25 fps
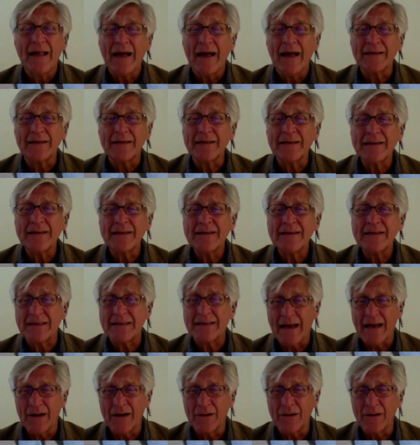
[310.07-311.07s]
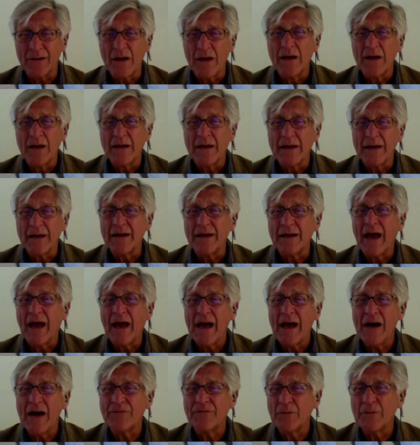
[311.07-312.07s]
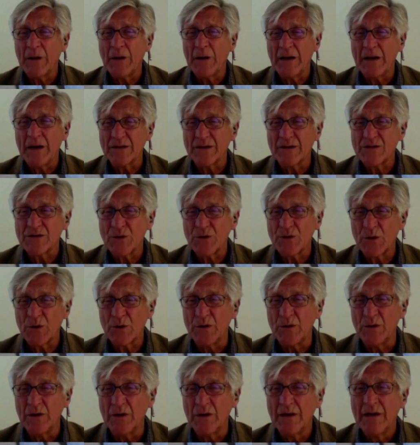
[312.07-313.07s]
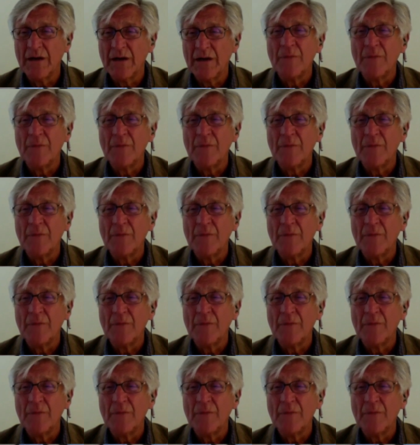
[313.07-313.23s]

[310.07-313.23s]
at least out in a half a mile circle.